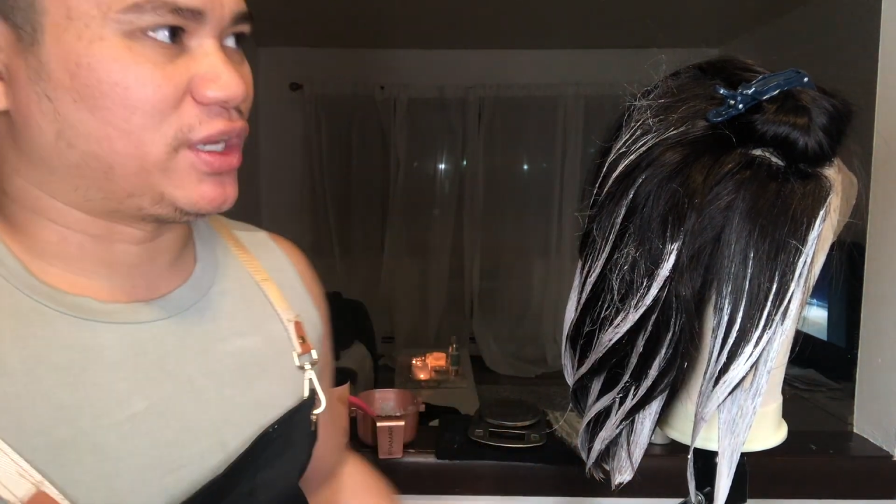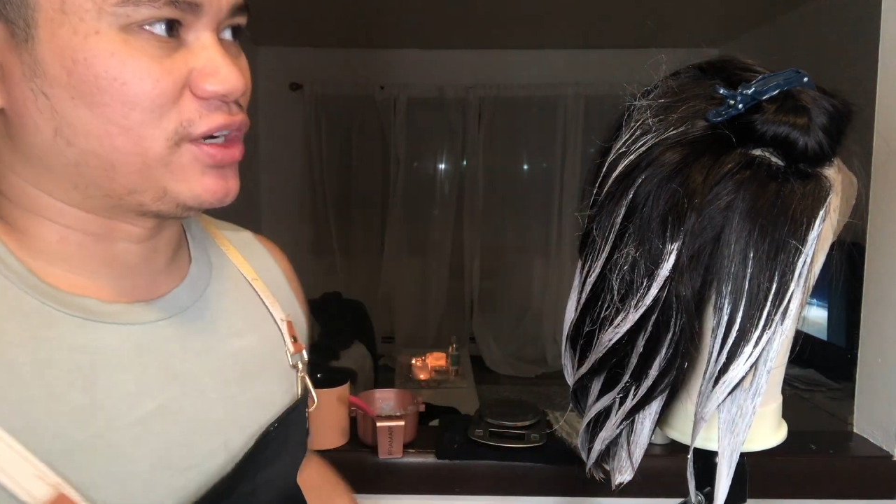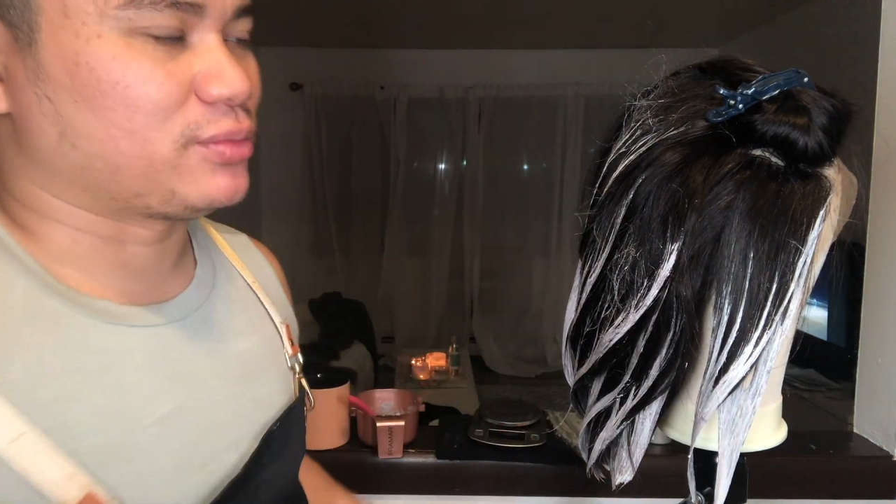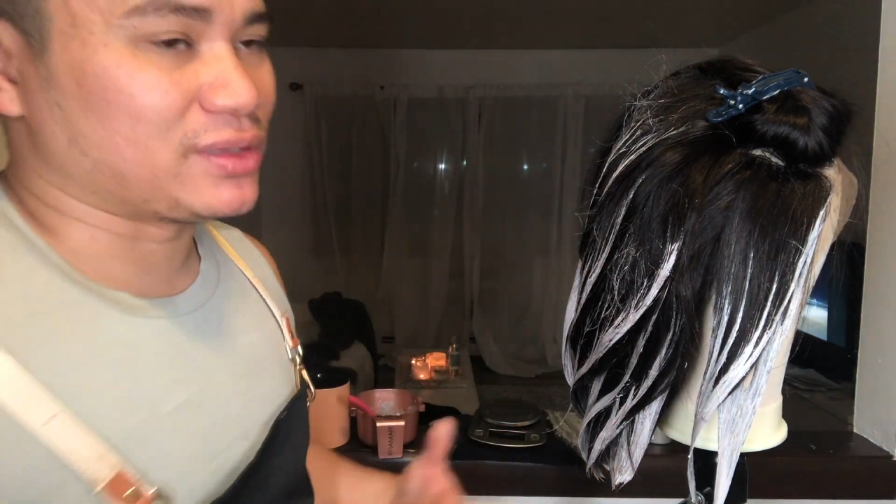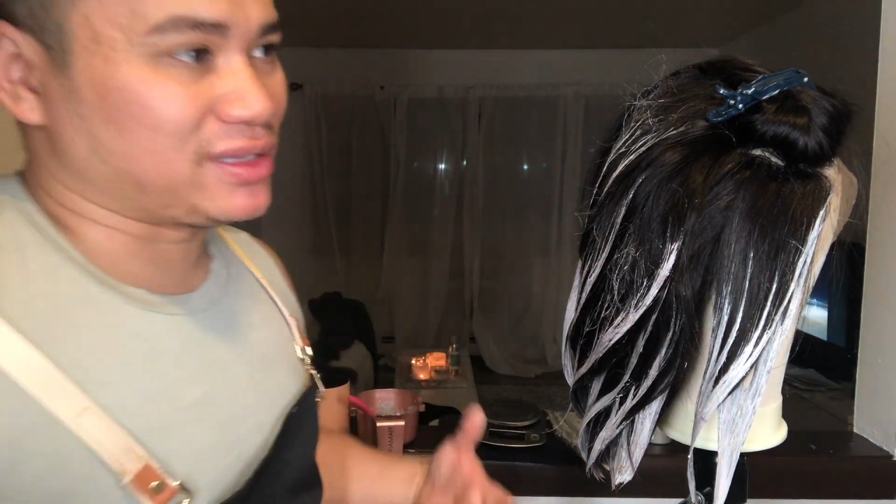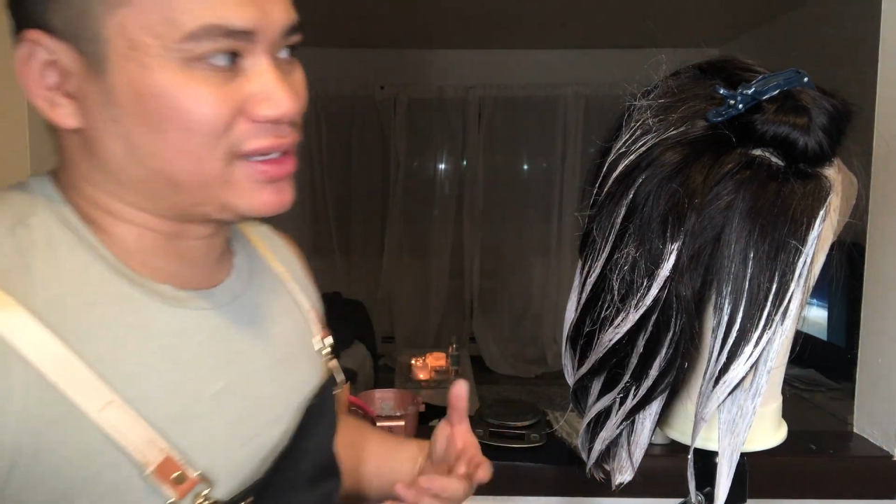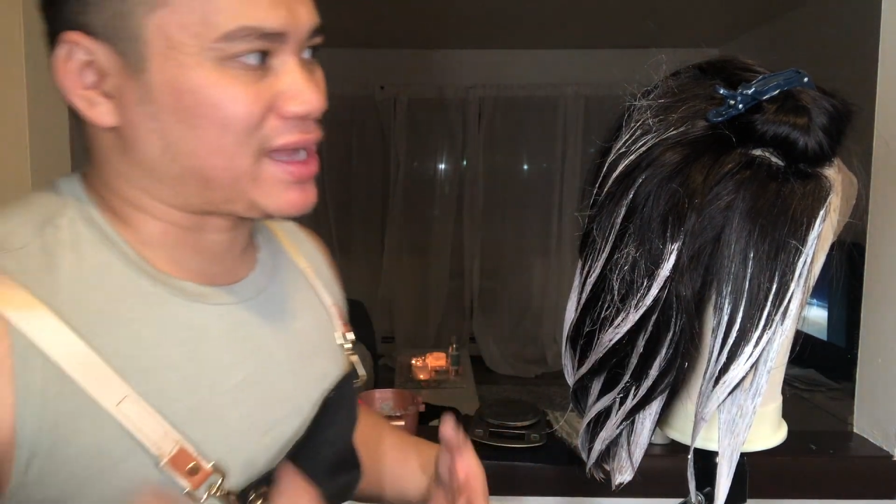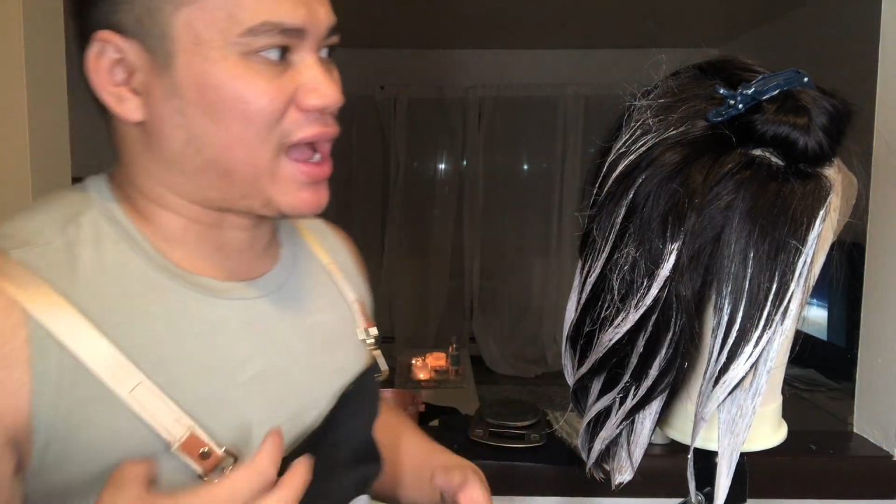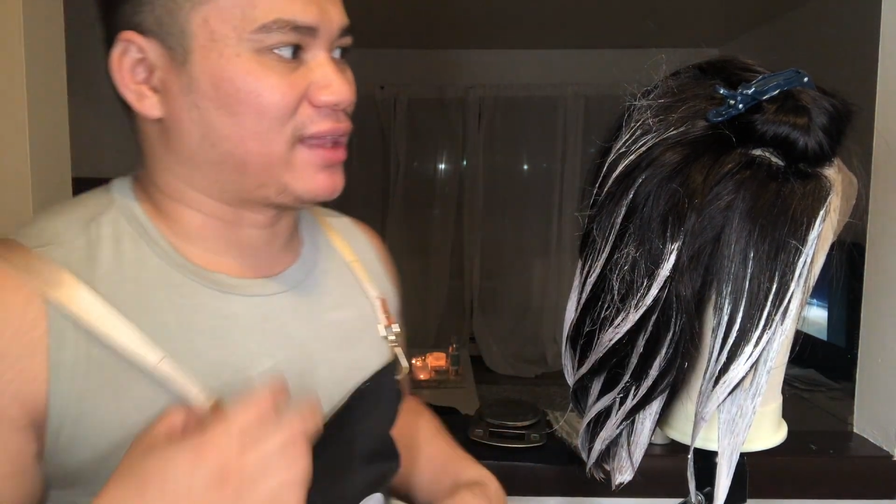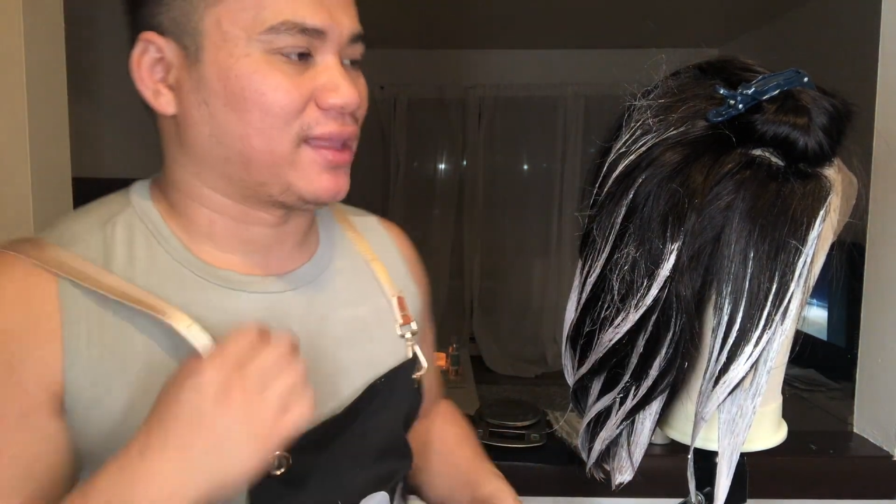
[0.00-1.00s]
hair would look
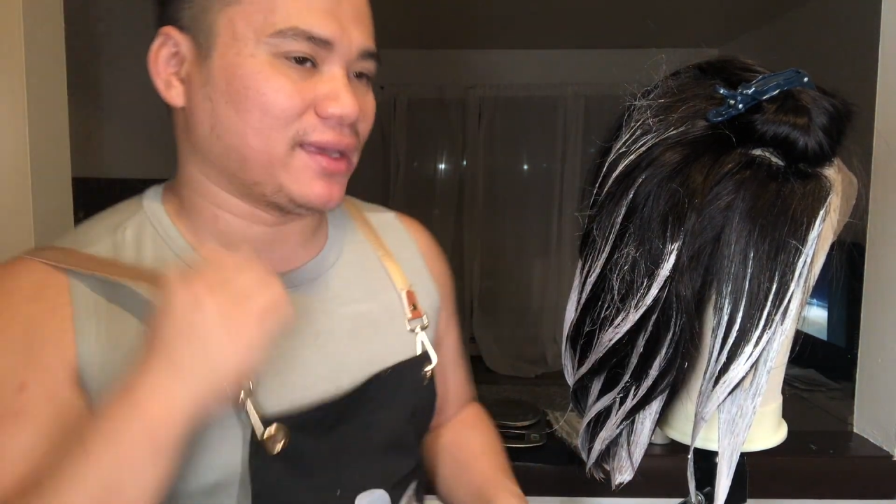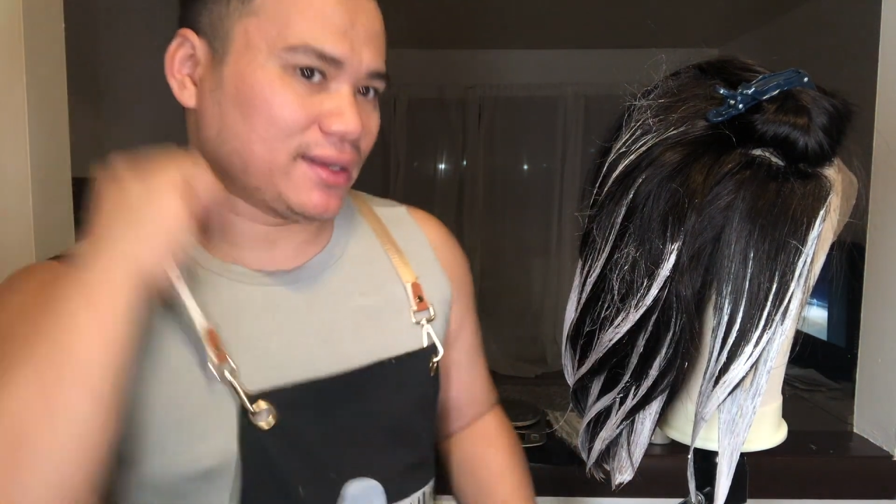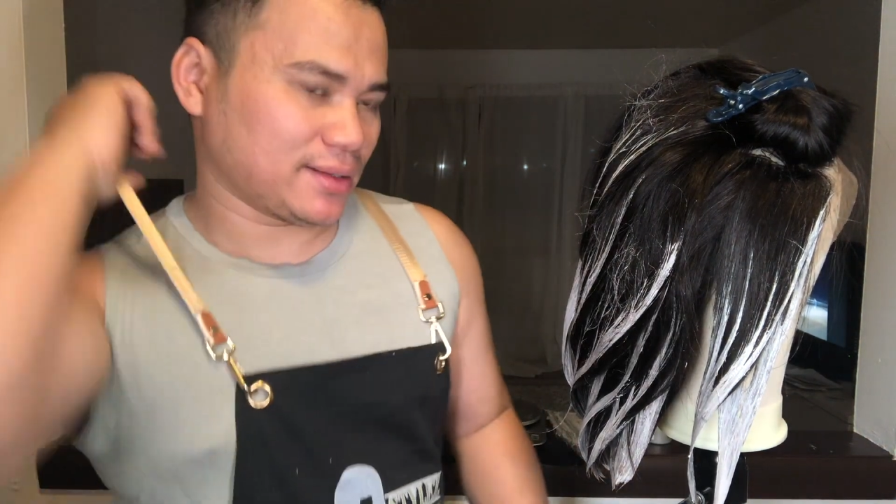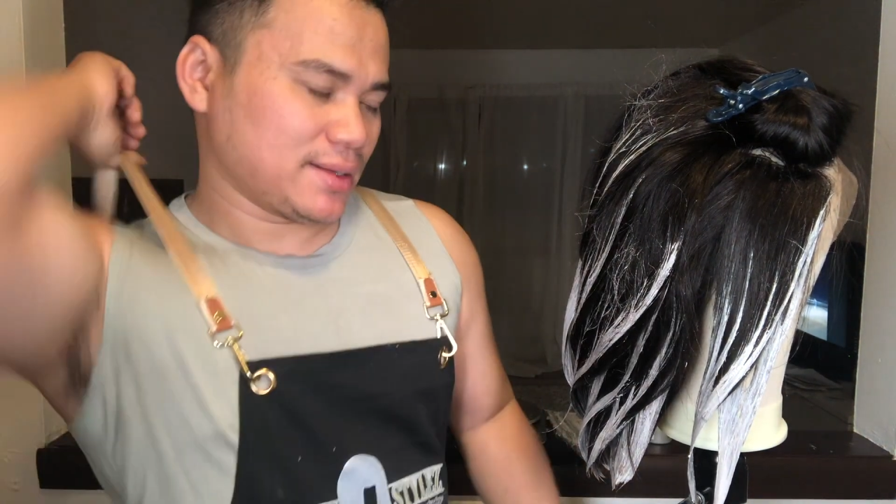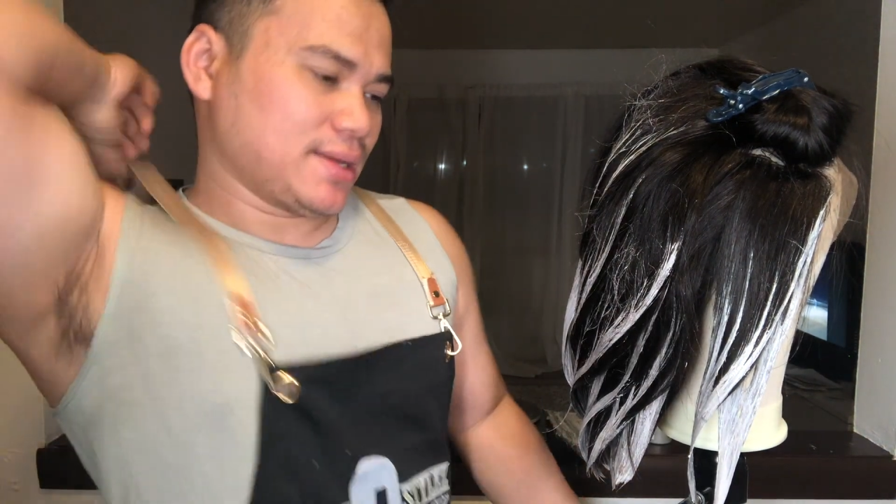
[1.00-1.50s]
highlighted,